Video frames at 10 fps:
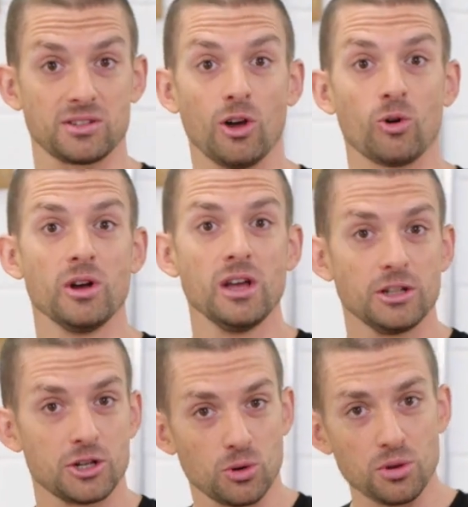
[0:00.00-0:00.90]
No,
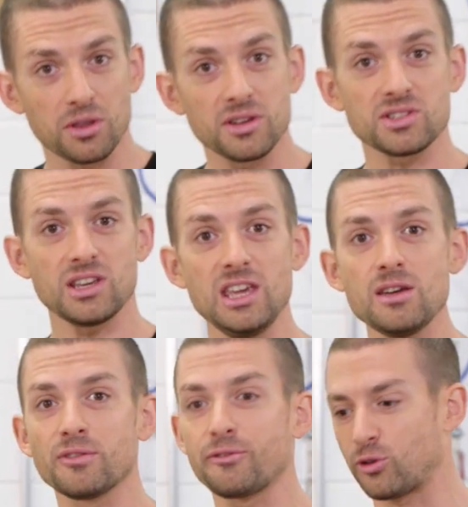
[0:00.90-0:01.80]
the truth is,
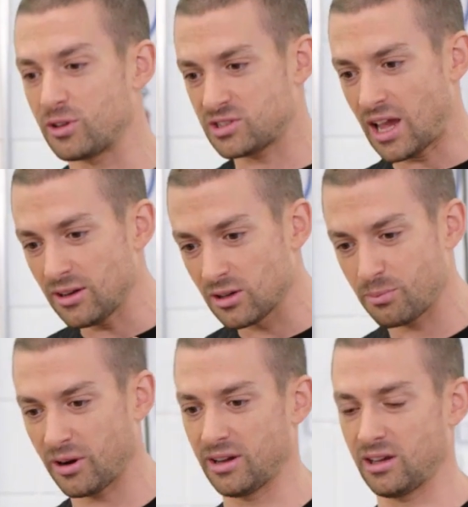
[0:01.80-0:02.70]
even for a standard
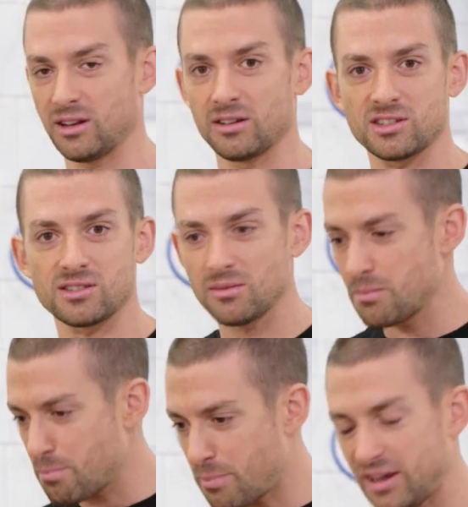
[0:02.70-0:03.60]
bike in this
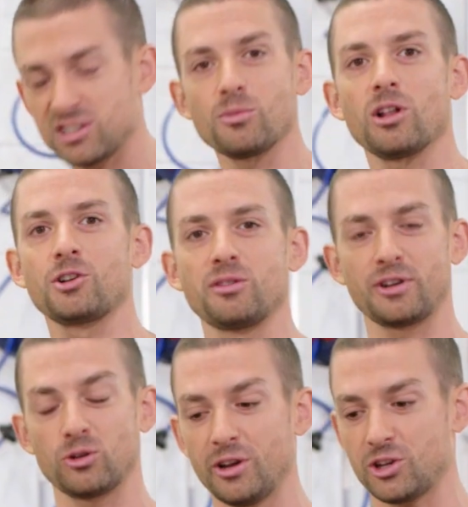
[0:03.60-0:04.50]
base model
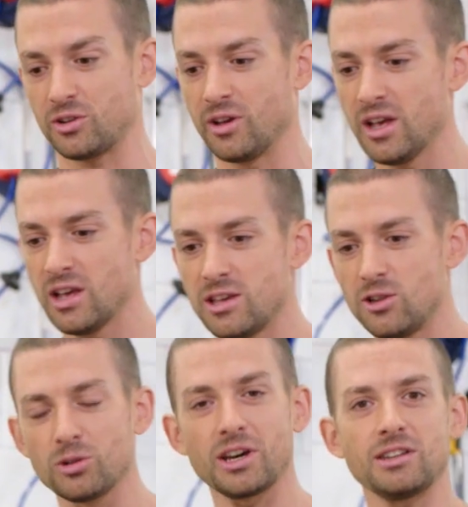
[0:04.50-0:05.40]
configuration,
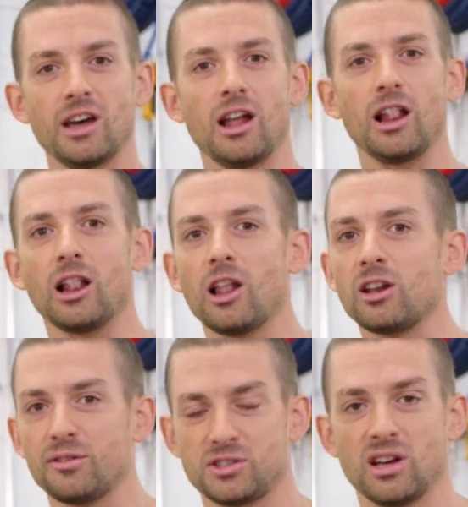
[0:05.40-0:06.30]
you'll get a lot
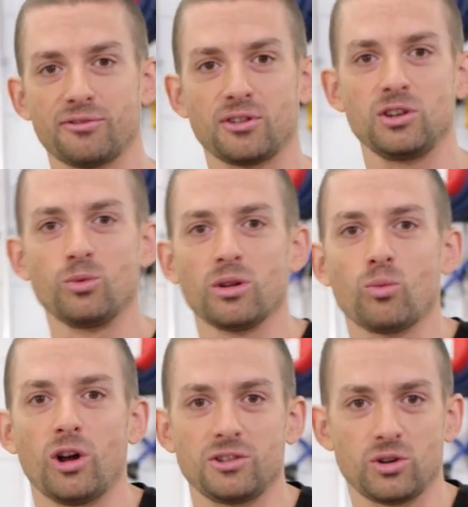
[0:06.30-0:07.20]
of stuff that you will
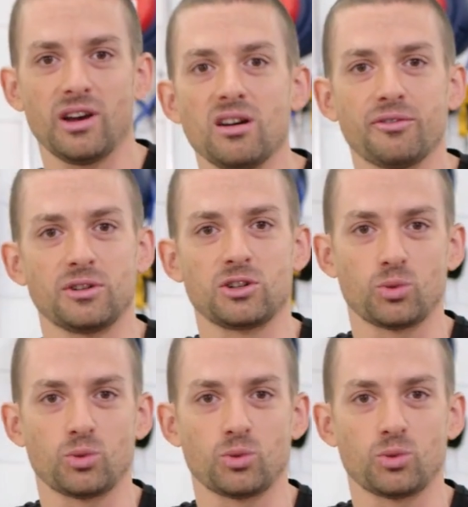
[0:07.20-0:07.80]
want to have on the